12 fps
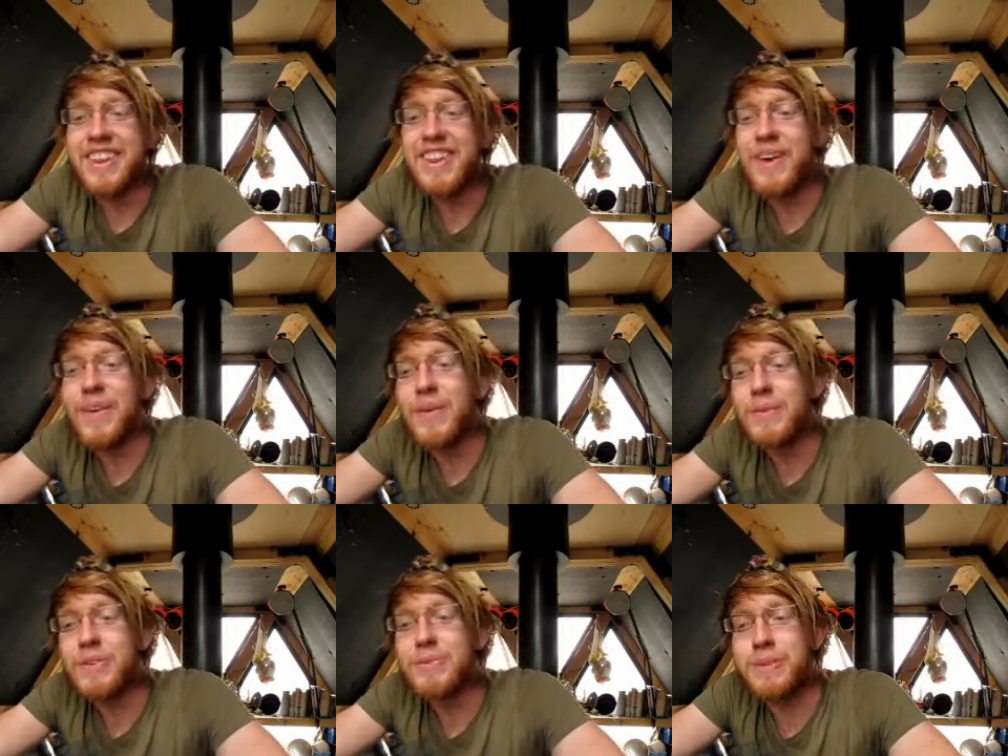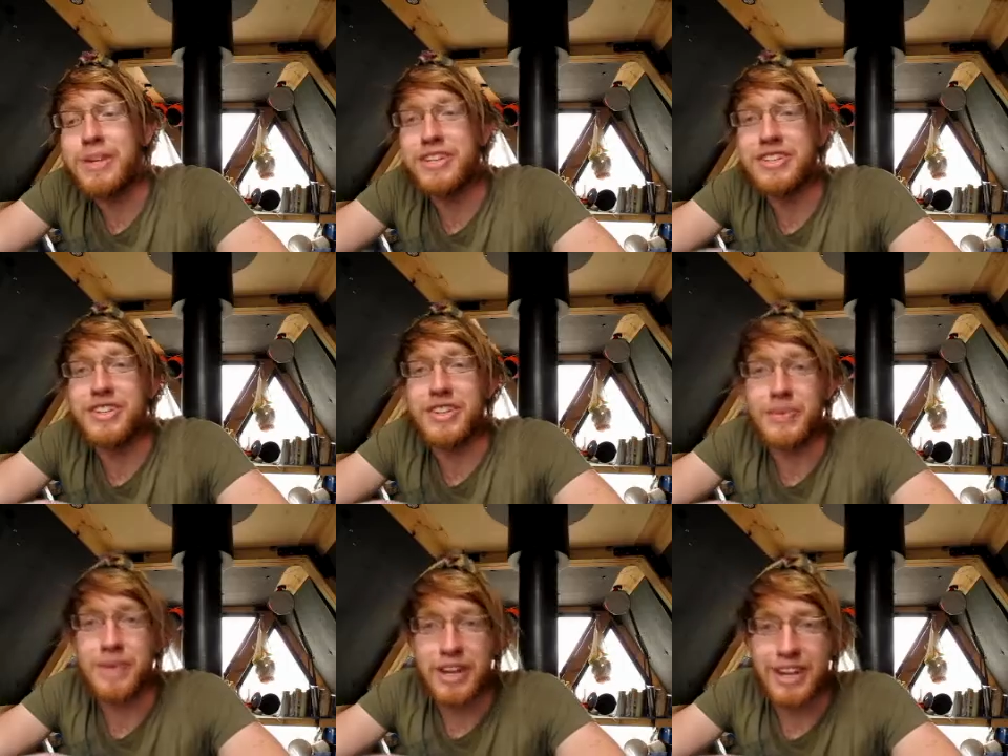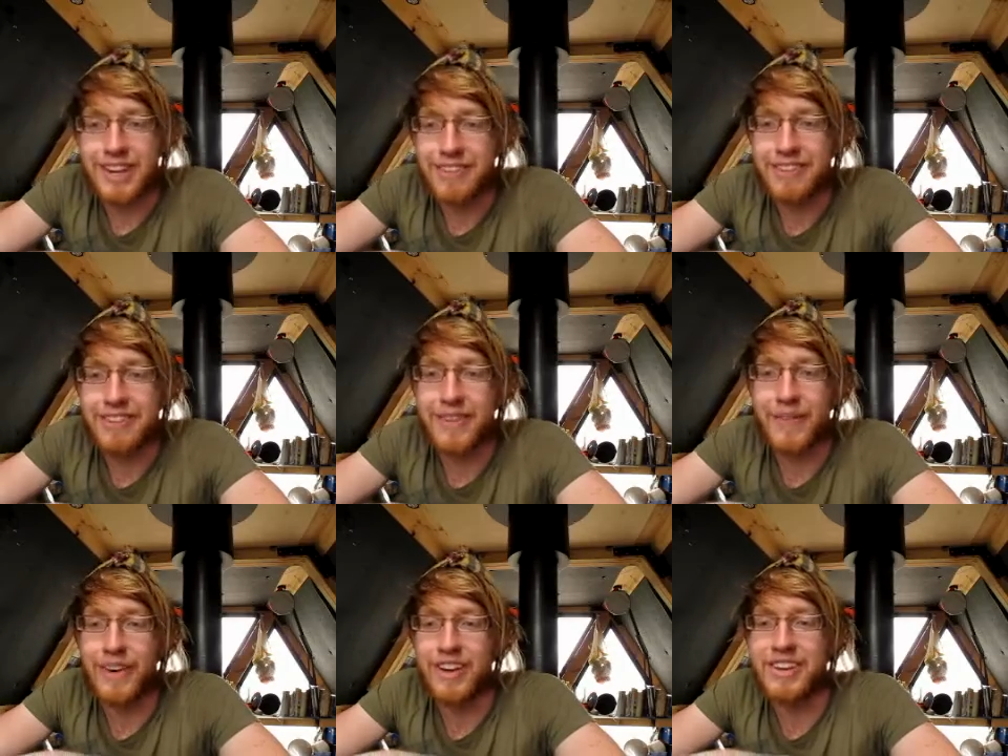That would almost be easier than making
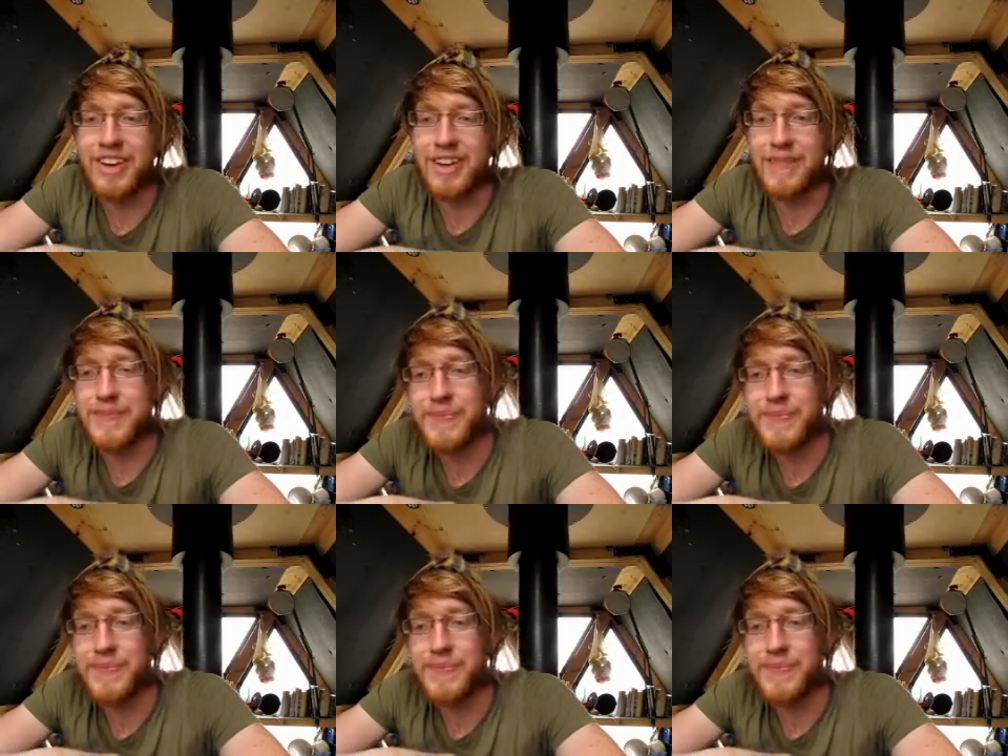everything watertight.